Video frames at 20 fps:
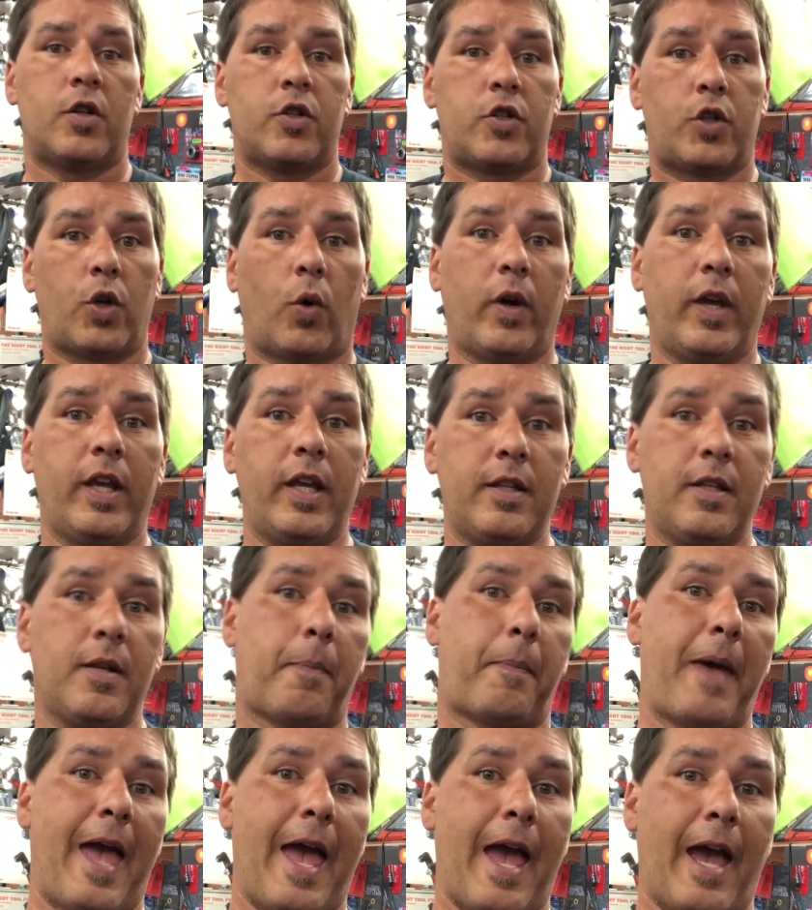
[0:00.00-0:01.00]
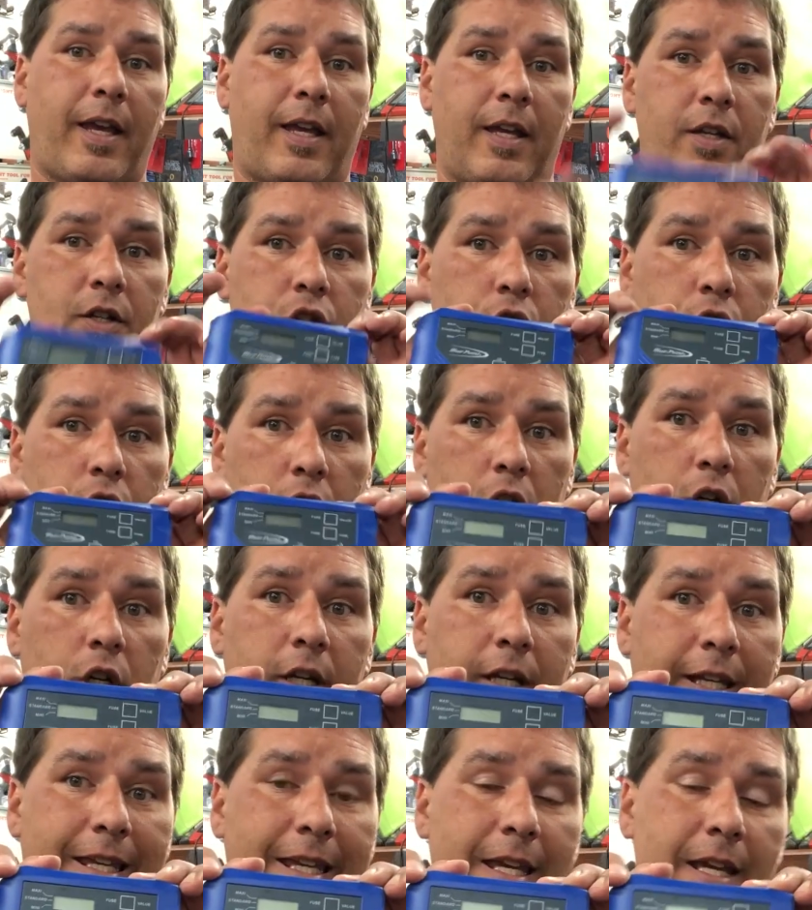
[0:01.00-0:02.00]
So in the package, you're
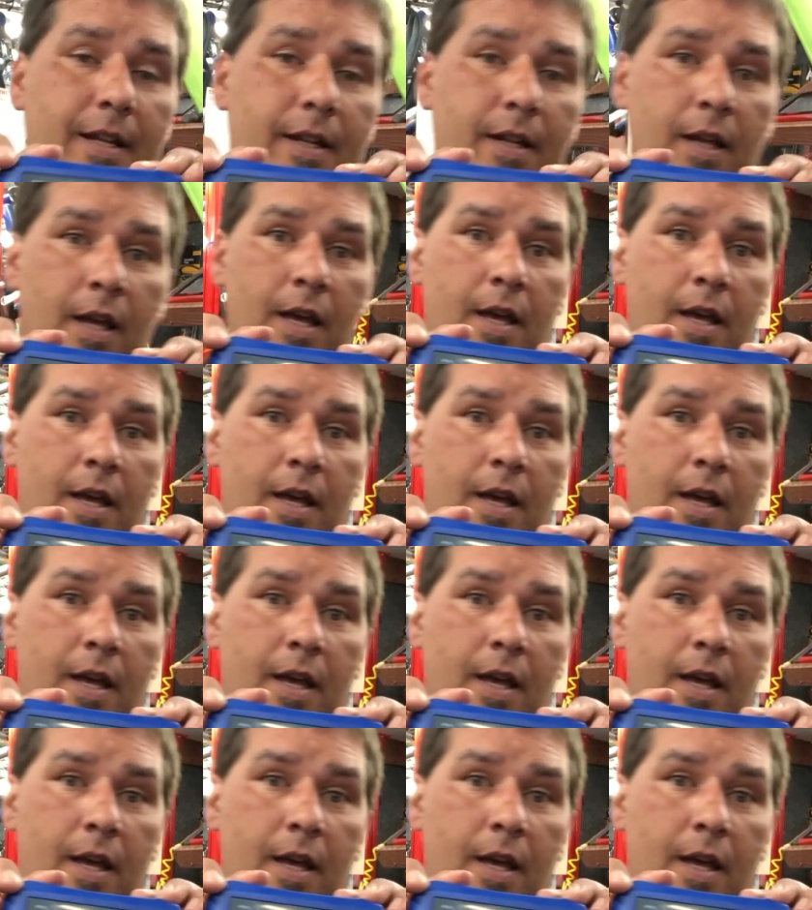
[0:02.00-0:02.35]
gonna get